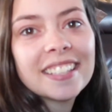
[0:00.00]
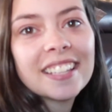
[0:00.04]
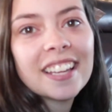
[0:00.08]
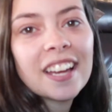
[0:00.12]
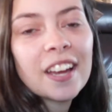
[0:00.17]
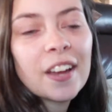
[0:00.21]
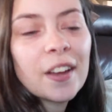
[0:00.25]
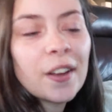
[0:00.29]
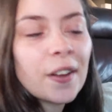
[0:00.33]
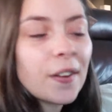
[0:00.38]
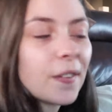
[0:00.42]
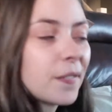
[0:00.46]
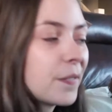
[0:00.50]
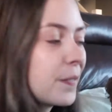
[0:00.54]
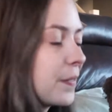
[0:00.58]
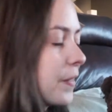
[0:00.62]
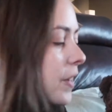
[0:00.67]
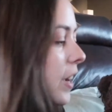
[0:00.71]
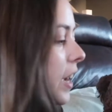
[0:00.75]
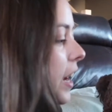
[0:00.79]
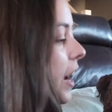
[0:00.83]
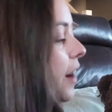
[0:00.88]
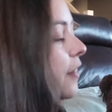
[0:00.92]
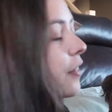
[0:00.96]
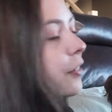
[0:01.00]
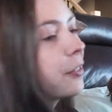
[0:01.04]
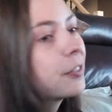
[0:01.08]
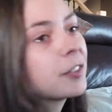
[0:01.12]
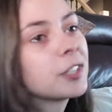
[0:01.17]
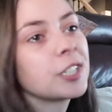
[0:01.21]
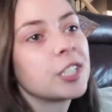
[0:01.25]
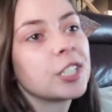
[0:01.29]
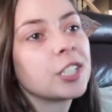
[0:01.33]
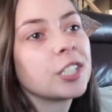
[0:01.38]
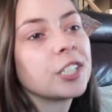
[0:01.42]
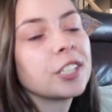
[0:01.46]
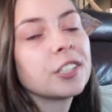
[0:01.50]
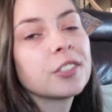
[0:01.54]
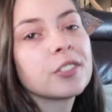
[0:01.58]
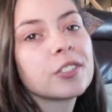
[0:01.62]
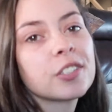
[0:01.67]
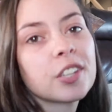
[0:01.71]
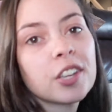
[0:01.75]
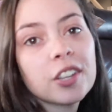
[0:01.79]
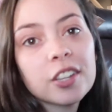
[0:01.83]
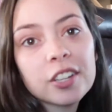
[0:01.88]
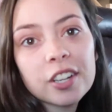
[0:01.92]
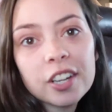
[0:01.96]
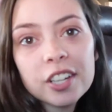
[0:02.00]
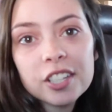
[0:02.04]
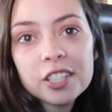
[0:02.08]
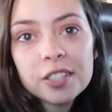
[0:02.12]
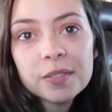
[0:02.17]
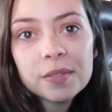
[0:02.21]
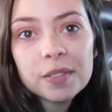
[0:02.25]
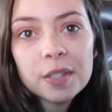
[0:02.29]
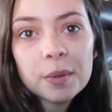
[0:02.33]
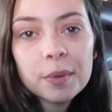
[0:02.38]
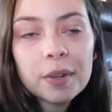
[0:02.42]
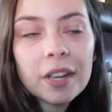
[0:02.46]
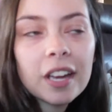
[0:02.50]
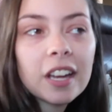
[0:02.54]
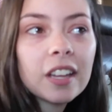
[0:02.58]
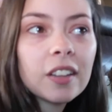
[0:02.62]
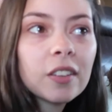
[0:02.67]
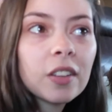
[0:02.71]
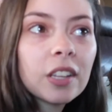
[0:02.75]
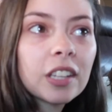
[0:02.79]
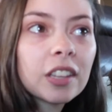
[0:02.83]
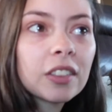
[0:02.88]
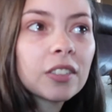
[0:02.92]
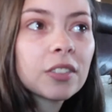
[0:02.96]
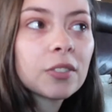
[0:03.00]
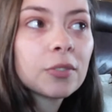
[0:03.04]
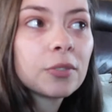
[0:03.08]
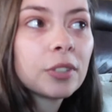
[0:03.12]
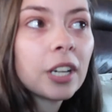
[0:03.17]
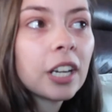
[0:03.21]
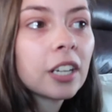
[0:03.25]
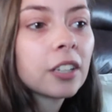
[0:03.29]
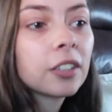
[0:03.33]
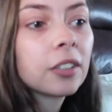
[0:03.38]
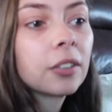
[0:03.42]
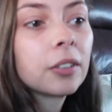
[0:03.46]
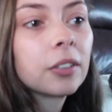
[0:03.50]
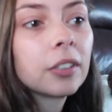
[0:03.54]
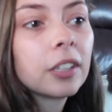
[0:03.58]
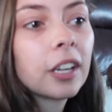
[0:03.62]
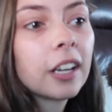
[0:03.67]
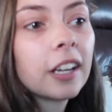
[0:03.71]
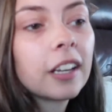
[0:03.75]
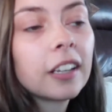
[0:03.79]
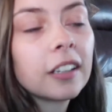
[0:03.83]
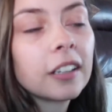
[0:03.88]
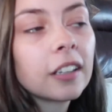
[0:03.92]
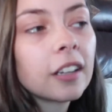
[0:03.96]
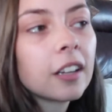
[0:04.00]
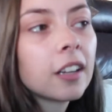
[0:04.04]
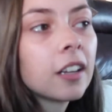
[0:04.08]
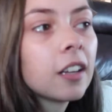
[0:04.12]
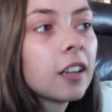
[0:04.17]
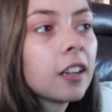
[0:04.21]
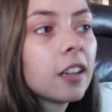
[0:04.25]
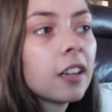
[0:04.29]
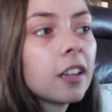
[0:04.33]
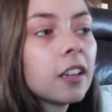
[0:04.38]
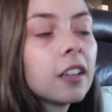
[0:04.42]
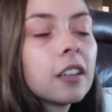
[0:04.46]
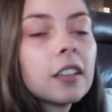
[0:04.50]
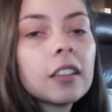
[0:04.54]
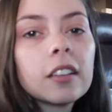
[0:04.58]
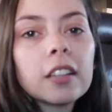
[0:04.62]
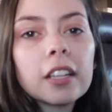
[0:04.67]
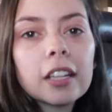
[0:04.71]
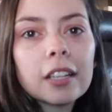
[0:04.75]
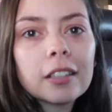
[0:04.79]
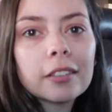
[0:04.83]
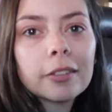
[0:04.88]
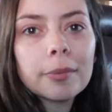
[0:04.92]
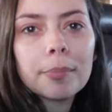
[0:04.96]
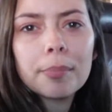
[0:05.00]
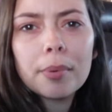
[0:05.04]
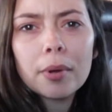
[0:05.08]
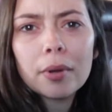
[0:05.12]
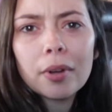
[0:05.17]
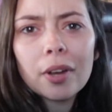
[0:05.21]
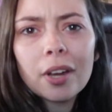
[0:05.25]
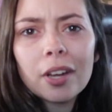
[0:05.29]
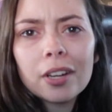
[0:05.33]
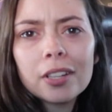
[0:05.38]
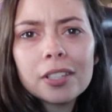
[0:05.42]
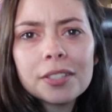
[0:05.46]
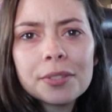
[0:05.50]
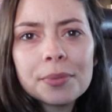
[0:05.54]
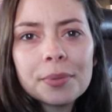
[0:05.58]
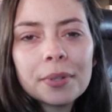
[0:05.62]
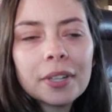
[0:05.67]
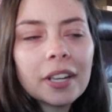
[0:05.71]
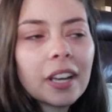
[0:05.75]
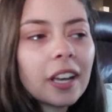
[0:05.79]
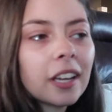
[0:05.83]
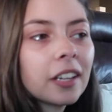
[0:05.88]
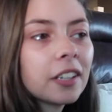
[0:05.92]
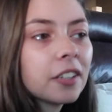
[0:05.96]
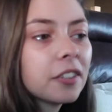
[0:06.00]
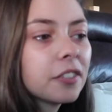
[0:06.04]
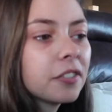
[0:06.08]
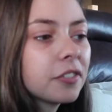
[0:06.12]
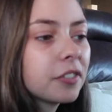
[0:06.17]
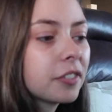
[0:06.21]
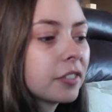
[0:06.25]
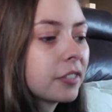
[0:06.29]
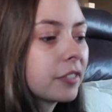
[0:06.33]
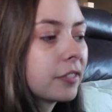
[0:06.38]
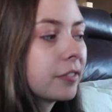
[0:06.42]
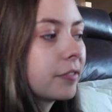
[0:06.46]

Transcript: Um, I haven't returned those other costumes that we had, like the raccoon and like the Pocahontas one, kind of.